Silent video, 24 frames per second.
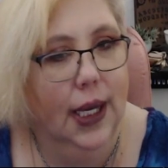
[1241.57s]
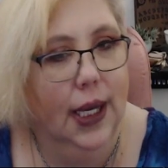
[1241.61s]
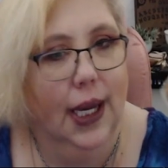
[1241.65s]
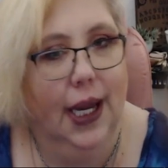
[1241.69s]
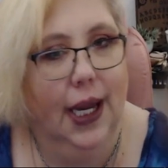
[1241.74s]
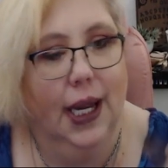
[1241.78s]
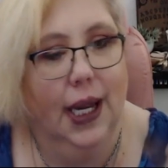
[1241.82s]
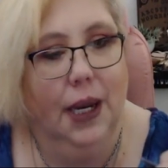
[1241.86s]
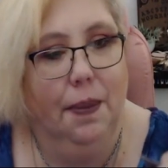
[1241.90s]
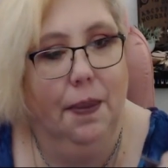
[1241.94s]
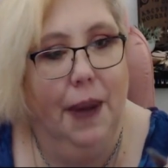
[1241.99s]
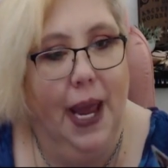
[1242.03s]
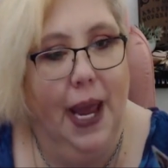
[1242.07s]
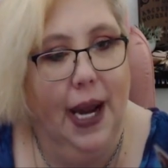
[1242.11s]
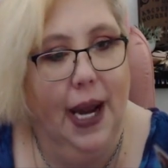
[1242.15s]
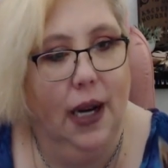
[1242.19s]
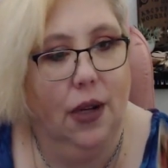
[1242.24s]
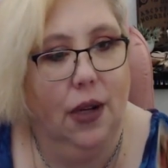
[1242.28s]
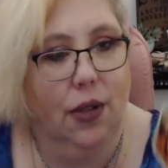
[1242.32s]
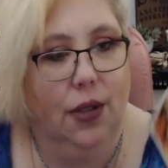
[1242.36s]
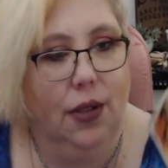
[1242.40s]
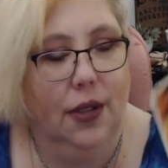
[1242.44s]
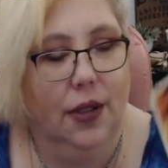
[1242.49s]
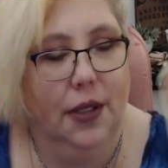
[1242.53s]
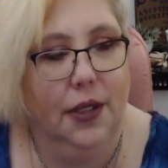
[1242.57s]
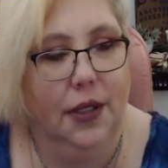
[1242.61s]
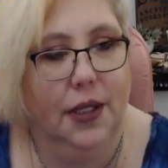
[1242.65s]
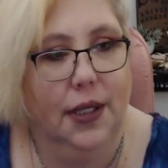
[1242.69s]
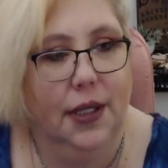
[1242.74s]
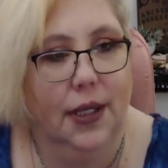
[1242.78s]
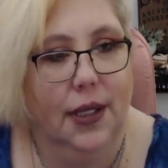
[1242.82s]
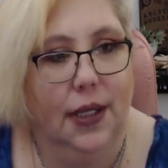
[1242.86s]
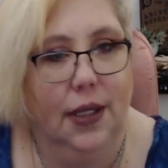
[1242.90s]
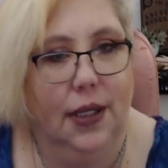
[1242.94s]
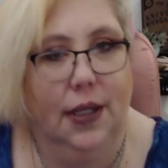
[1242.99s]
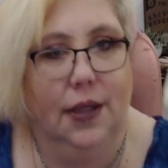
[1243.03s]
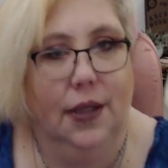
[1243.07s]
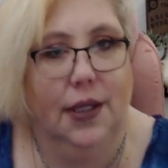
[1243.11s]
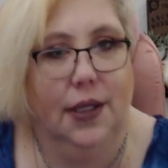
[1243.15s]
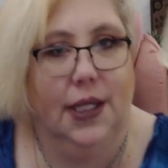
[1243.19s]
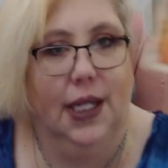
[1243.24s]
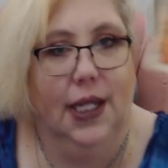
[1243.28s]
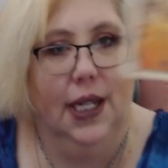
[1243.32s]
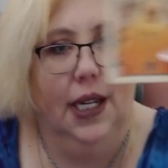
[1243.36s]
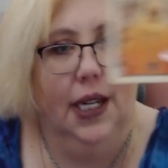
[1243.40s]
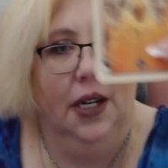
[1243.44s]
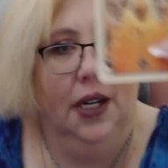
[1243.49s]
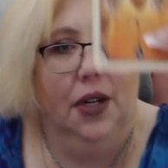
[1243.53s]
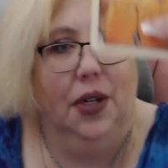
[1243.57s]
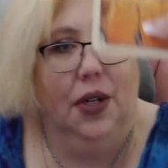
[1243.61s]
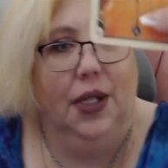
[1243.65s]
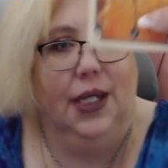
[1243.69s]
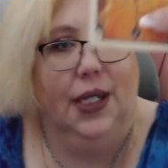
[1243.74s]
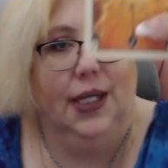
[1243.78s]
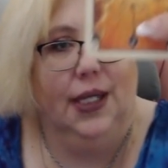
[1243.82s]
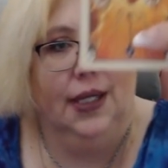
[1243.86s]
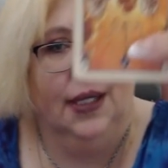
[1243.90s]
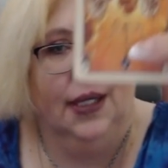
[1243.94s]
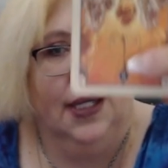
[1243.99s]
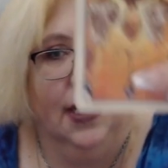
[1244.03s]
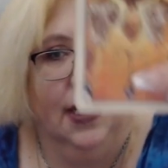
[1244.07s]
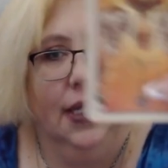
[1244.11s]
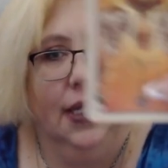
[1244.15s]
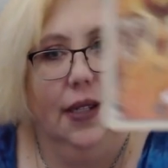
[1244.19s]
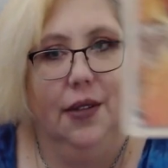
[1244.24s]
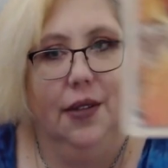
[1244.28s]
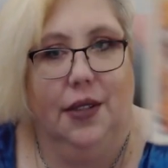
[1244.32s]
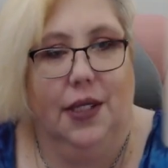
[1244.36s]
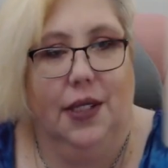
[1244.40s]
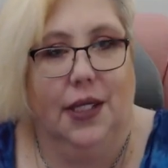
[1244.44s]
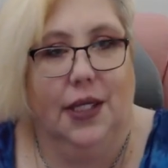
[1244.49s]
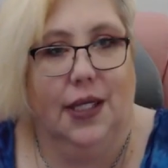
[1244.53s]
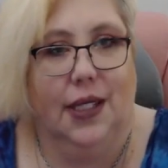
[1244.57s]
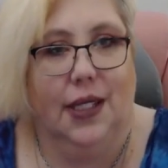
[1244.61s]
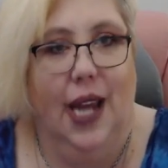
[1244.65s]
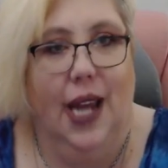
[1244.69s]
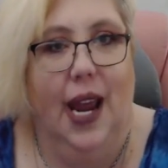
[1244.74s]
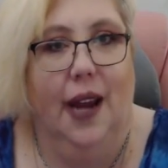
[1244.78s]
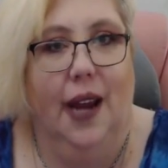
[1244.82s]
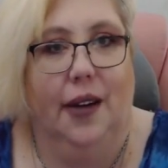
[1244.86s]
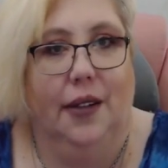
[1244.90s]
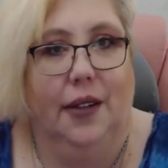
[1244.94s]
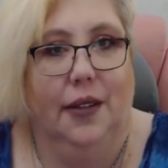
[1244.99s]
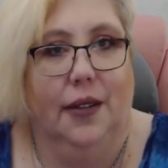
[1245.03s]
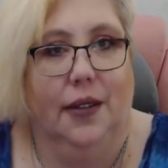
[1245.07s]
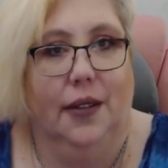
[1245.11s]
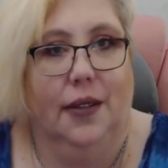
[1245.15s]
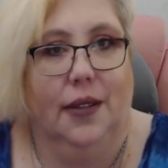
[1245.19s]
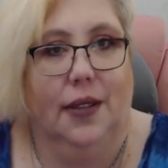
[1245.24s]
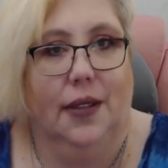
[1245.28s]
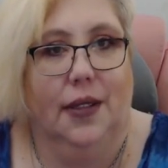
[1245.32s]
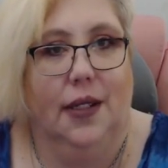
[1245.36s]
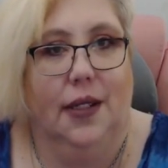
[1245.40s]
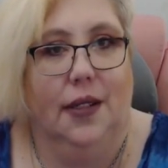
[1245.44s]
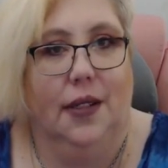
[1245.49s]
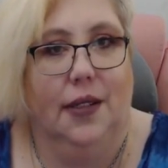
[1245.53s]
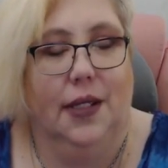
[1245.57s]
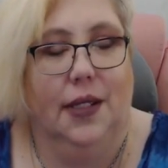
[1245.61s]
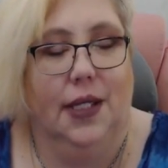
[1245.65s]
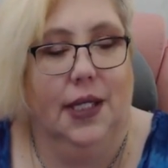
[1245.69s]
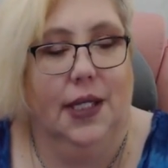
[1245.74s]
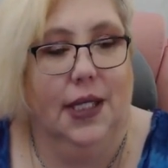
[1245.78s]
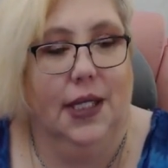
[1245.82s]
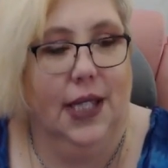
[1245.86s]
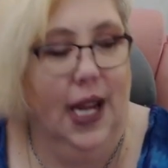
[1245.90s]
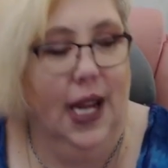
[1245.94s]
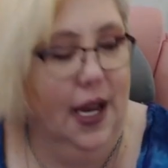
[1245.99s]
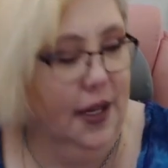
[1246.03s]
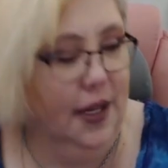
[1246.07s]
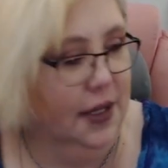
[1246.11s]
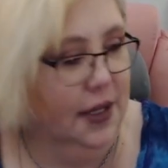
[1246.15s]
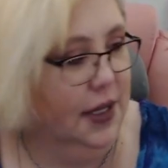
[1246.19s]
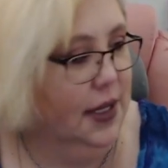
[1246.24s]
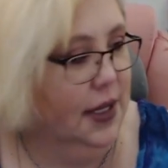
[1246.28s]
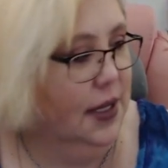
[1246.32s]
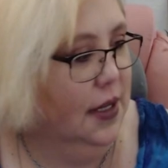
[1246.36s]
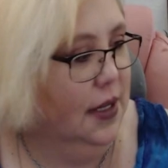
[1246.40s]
And Pentacles, you see here, there's scales. There's the scales